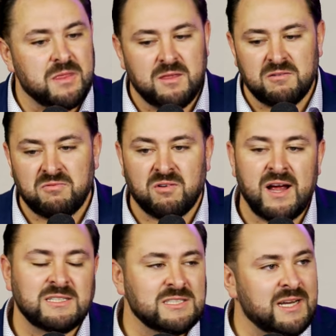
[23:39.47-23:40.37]
the
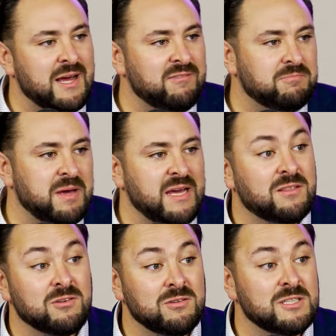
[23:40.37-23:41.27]
friends that I've made
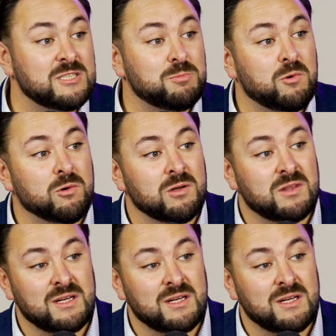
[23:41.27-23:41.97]
through this sport,